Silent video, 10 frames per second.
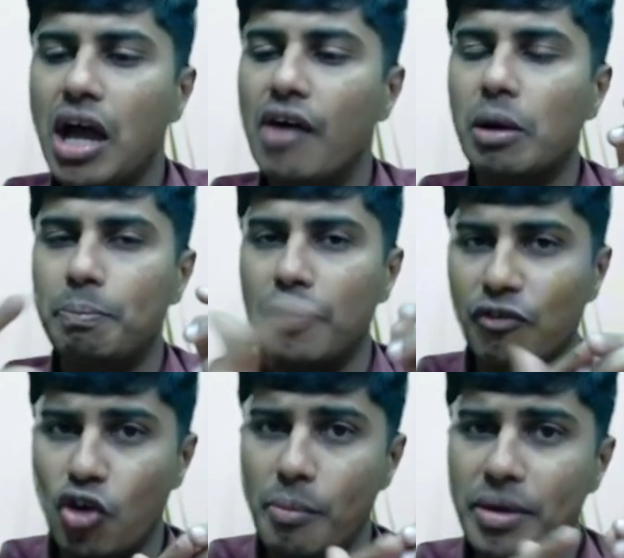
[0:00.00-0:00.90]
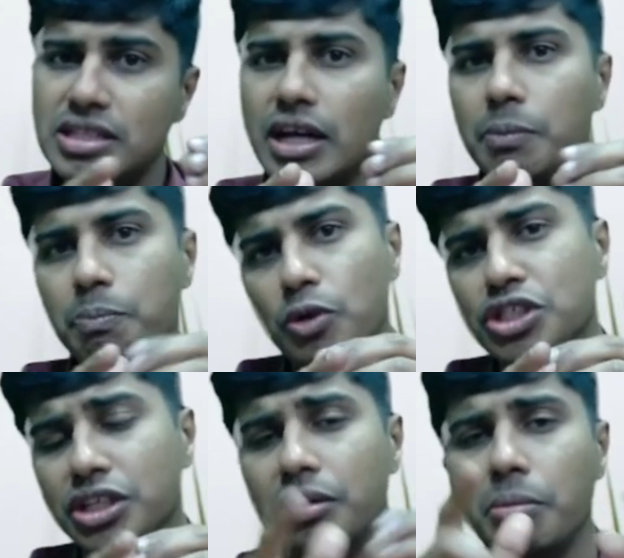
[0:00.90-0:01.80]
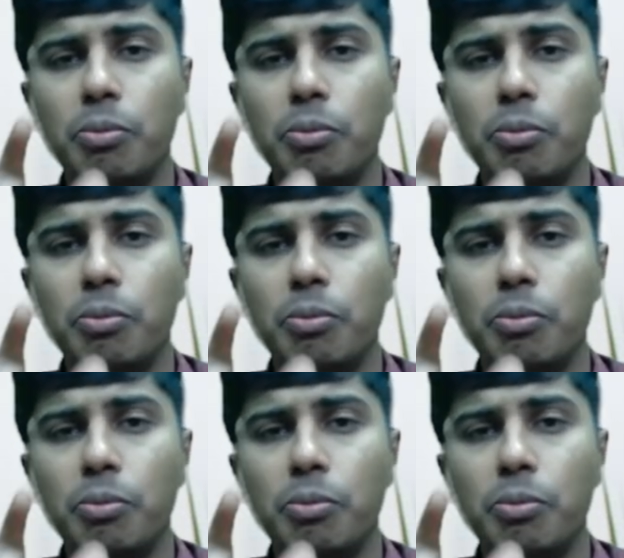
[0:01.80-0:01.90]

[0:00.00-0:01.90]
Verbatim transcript: our performance and position